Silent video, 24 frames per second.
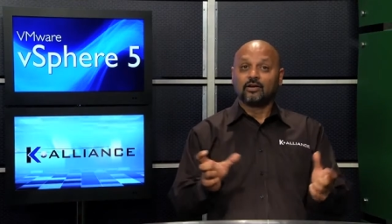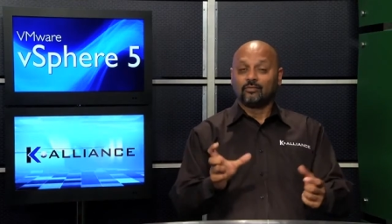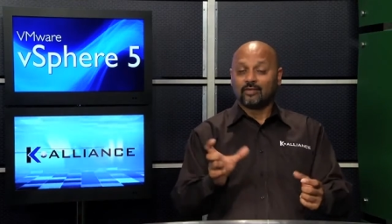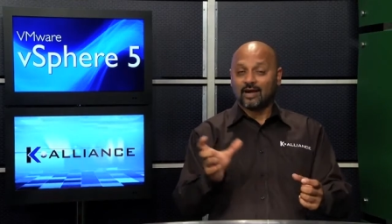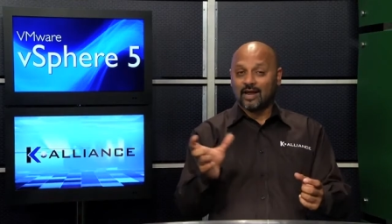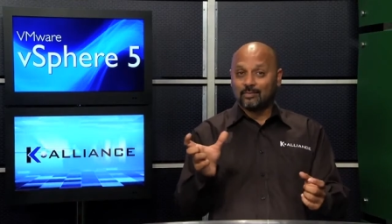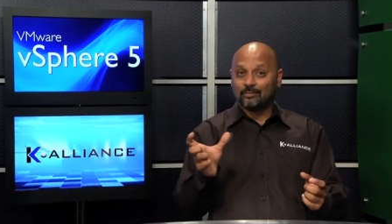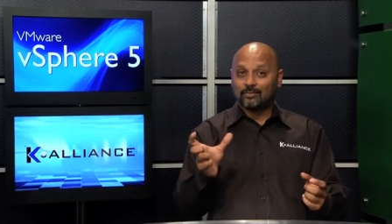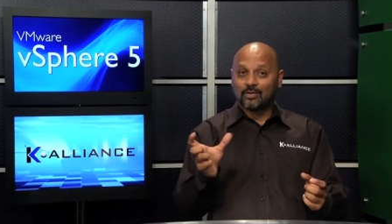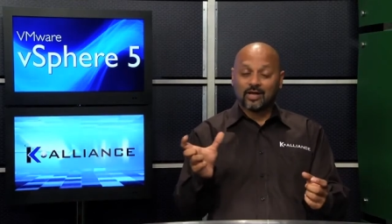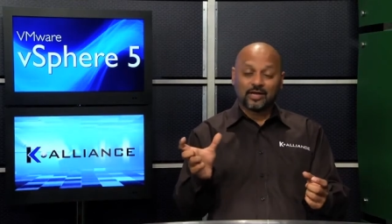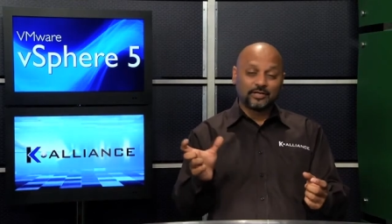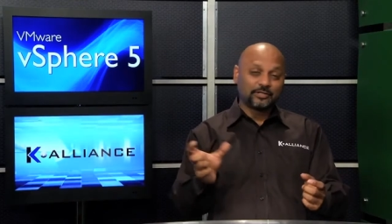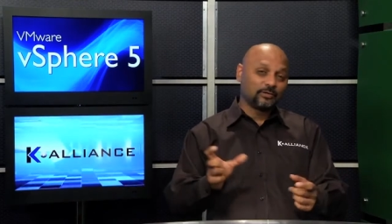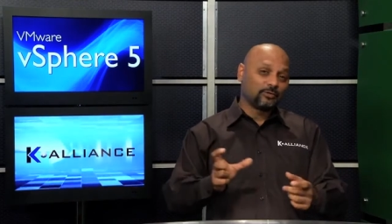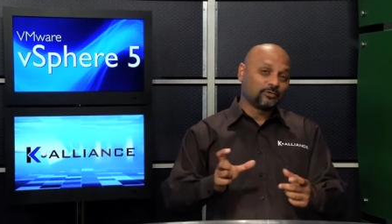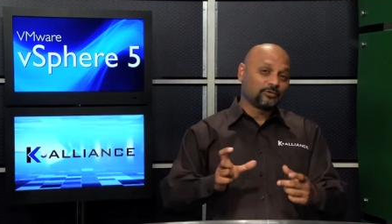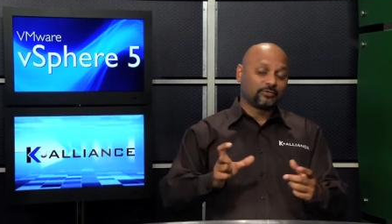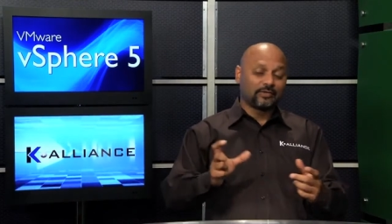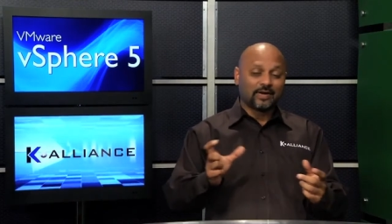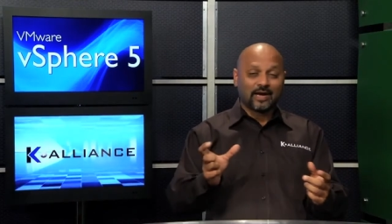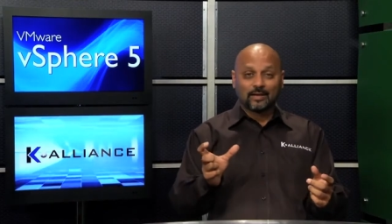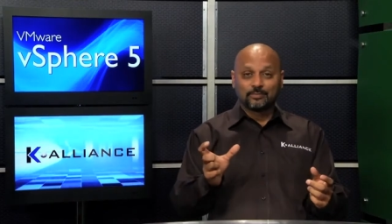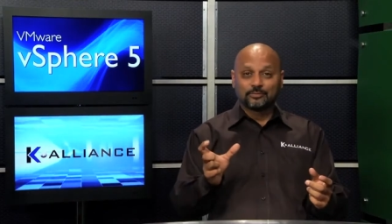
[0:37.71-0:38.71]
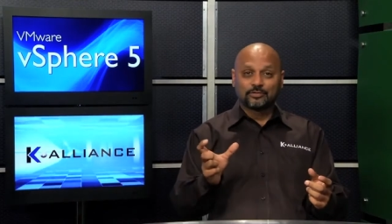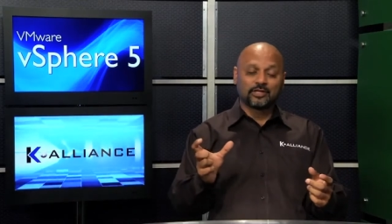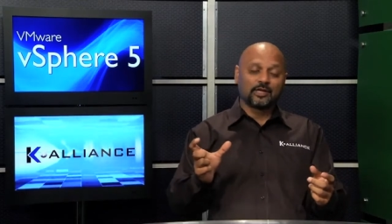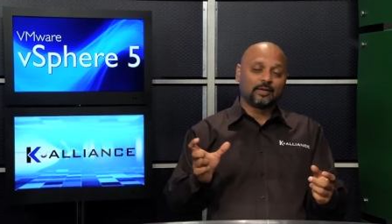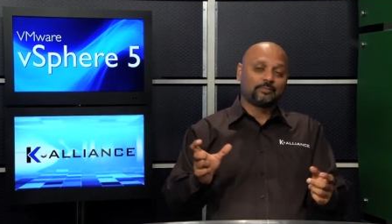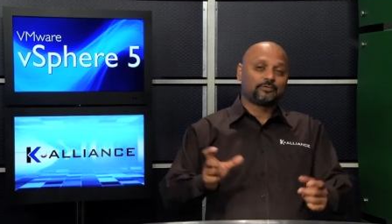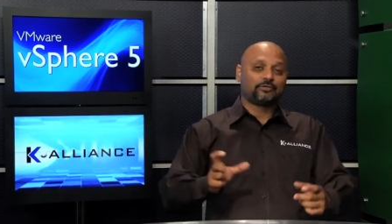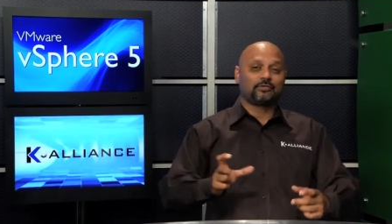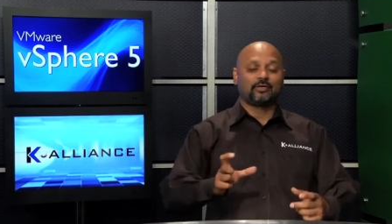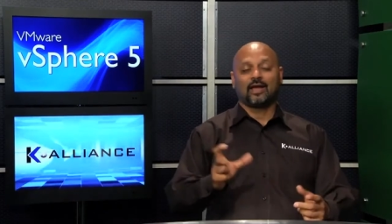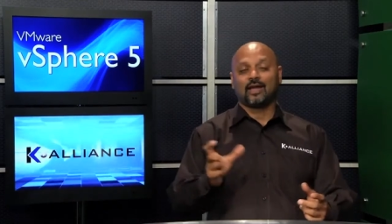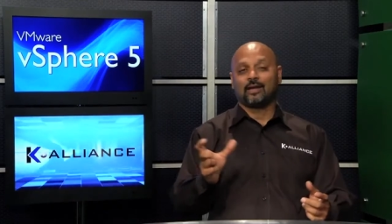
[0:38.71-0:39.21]
RAM modules, RAM
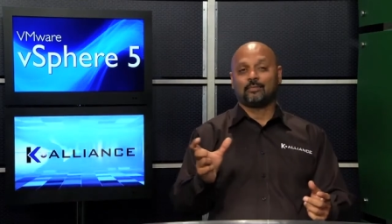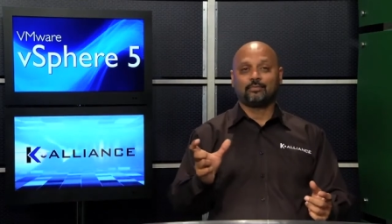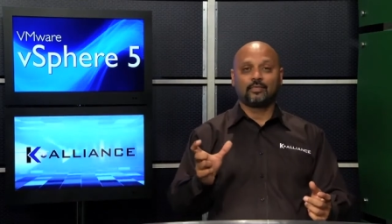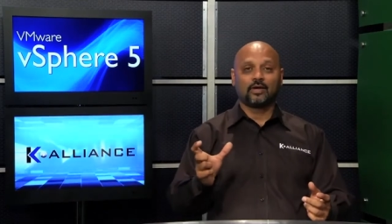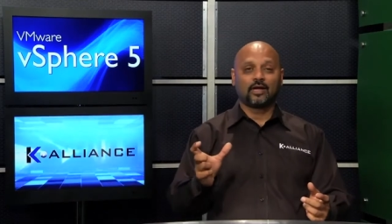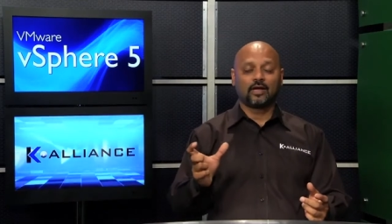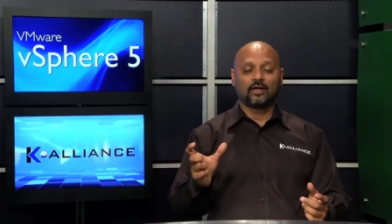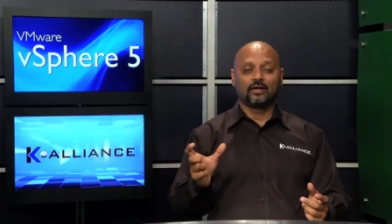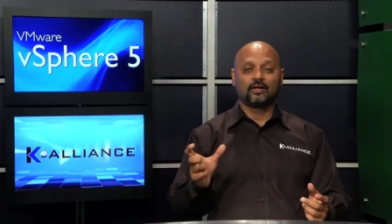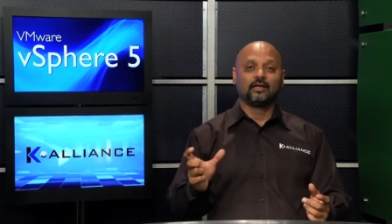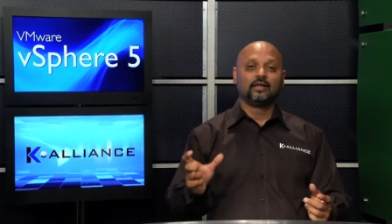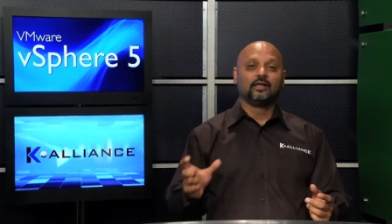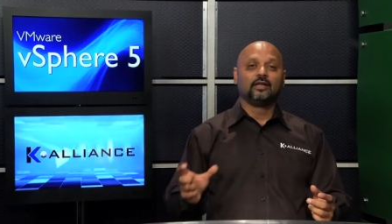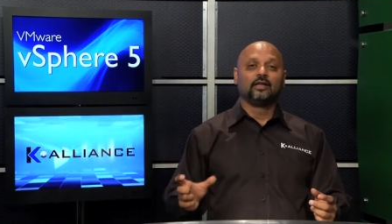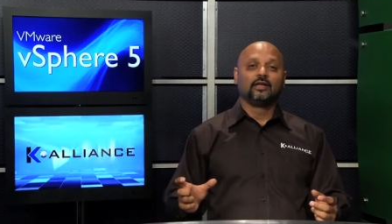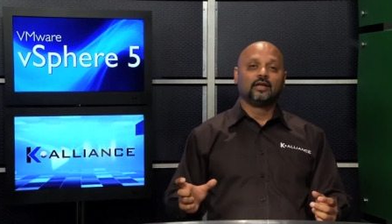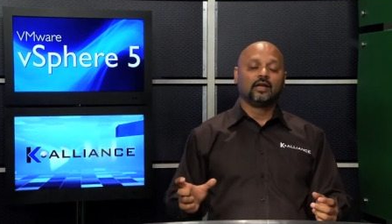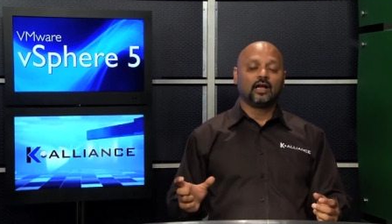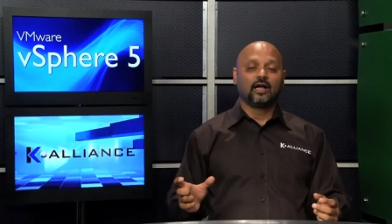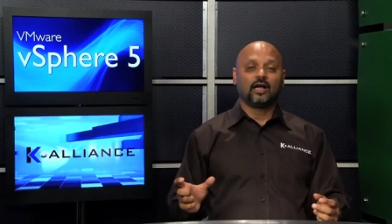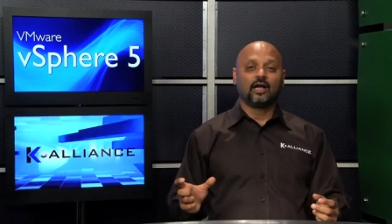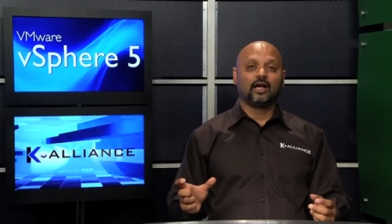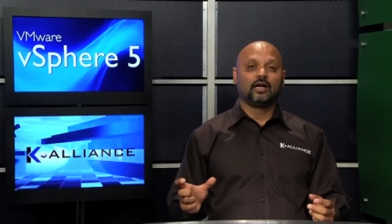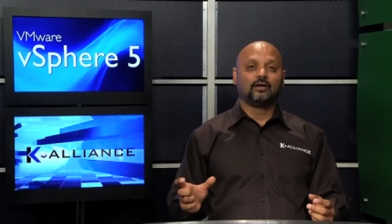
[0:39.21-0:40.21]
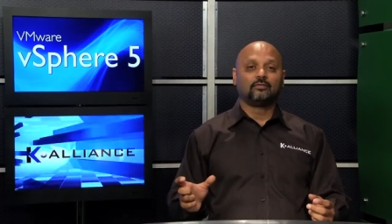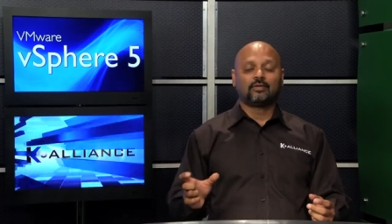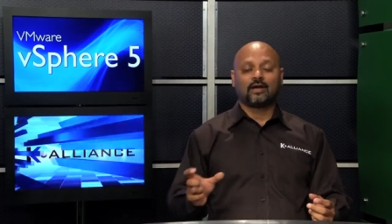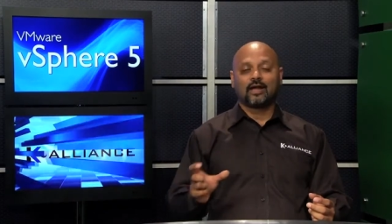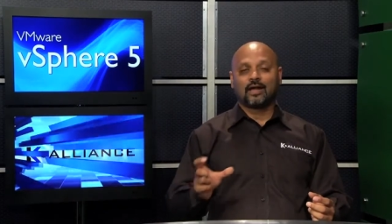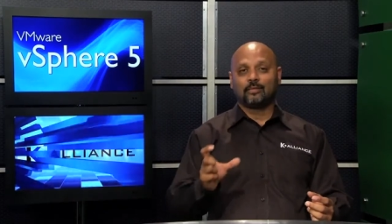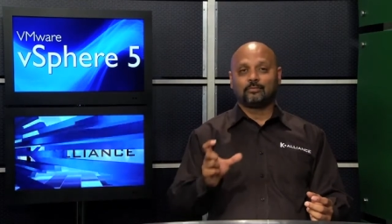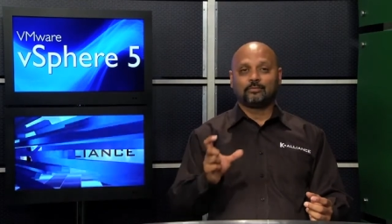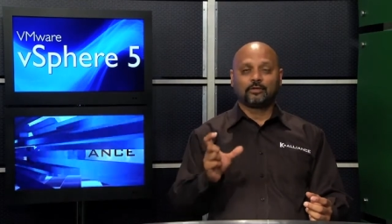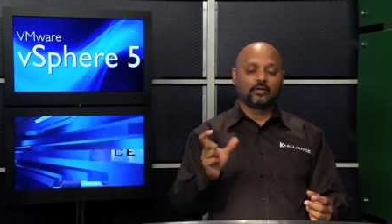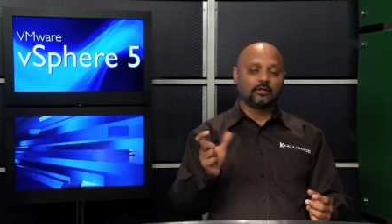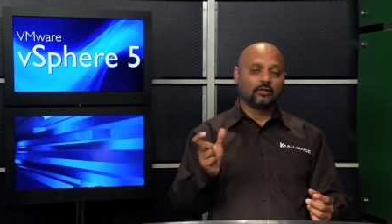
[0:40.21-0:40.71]
chips, RAM
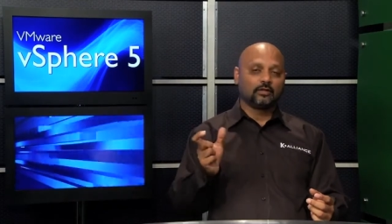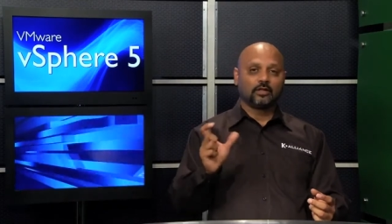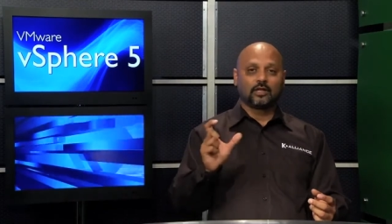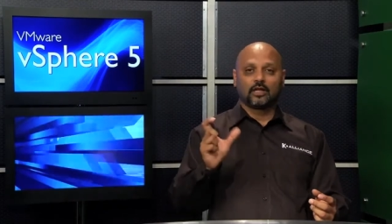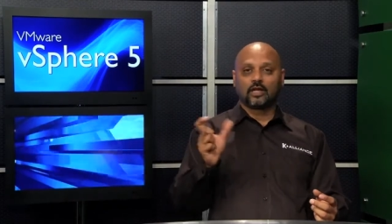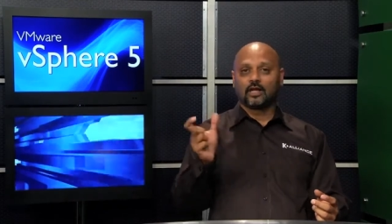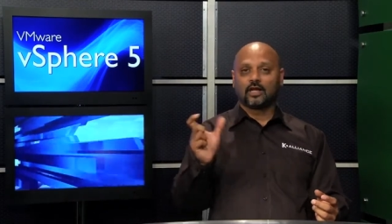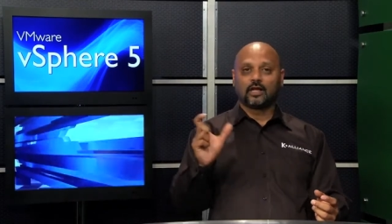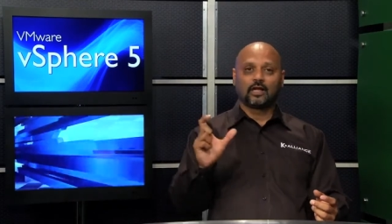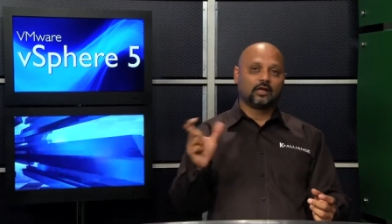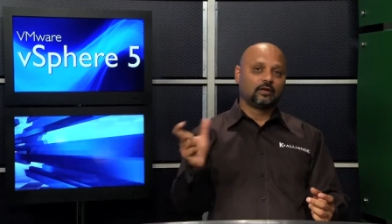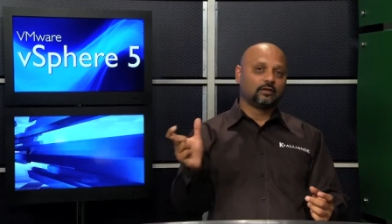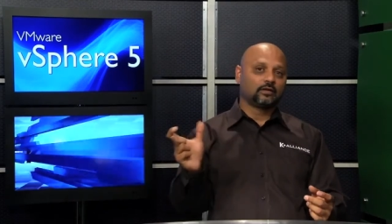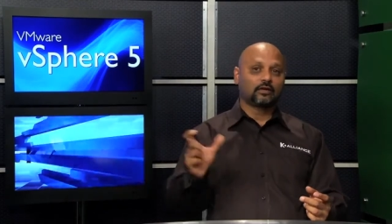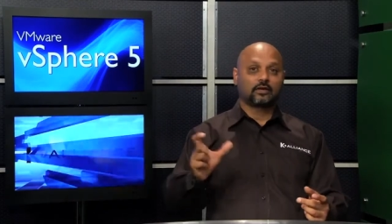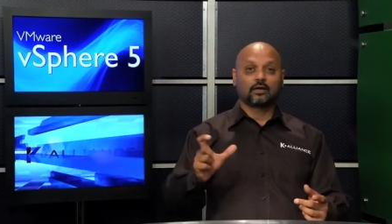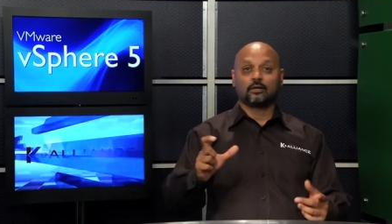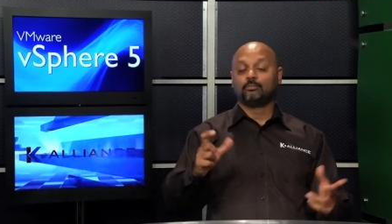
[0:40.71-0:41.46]
little